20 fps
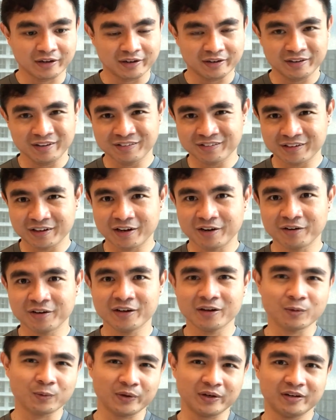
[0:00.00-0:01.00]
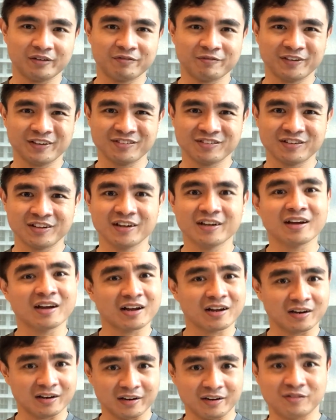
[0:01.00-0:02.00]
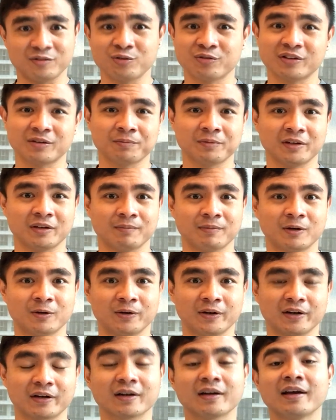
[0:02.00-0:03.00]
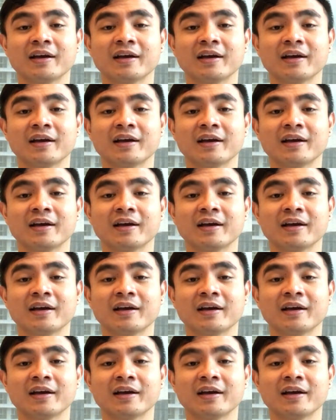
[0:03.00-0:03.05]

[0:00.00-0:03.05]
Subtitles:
this area we need fixing, let's do something about it.